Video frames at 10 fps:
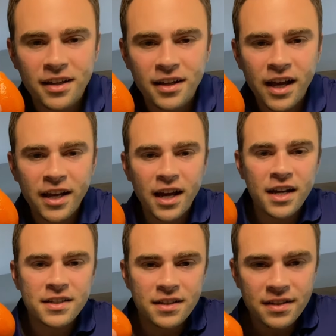Hey
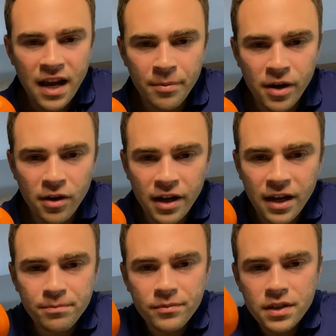guys, it's Sam here
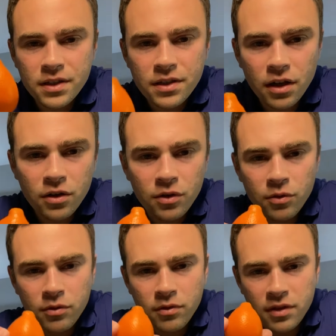again.
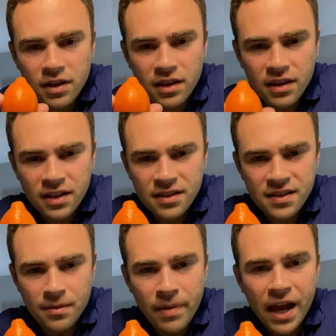So this is
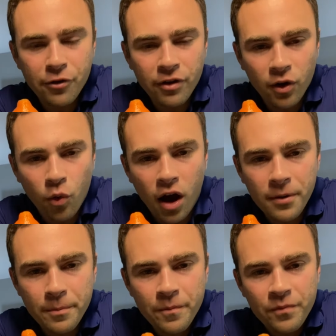a Mandarinquat.
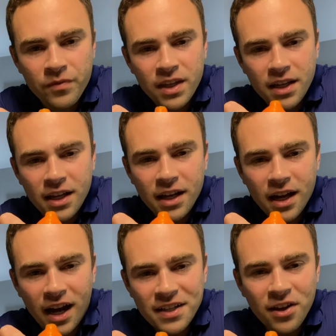
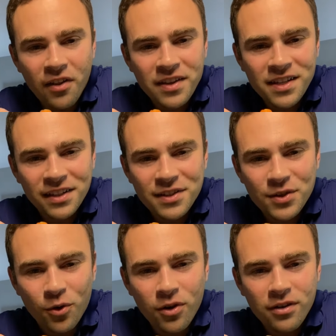I saw these at the
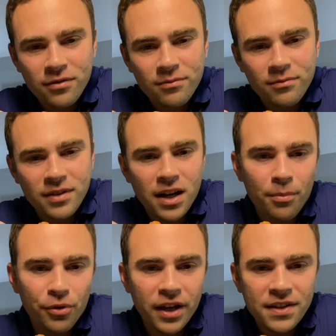store a
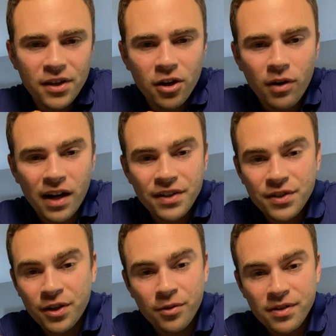couple days ago. I just
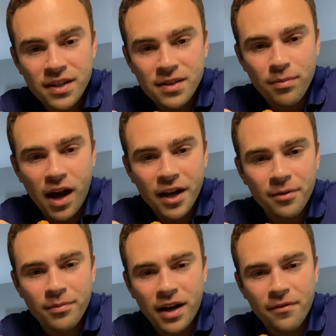couldn't resist buying
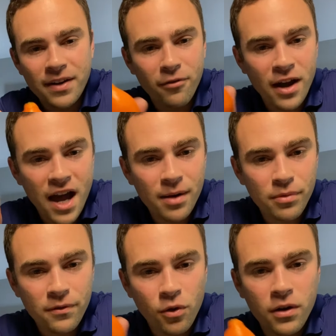them. I've never had them
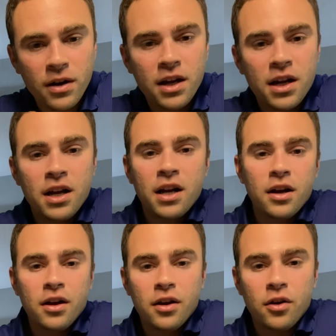before.
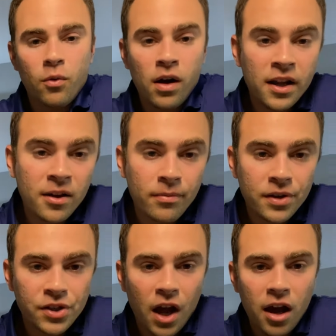Wanted to give them a
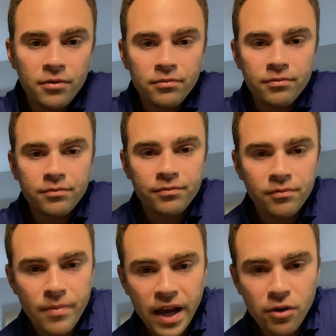shot,
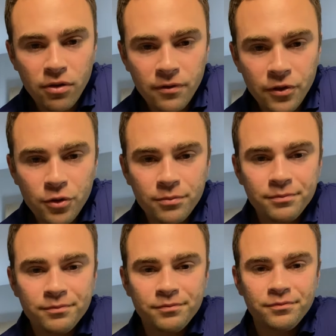make a review.
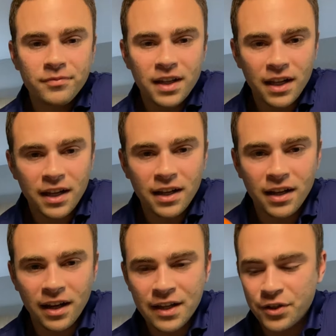
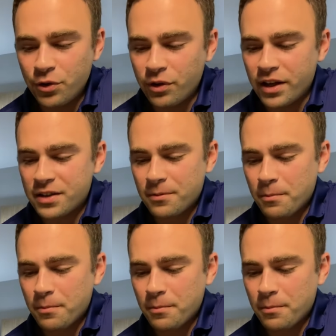Let's do this.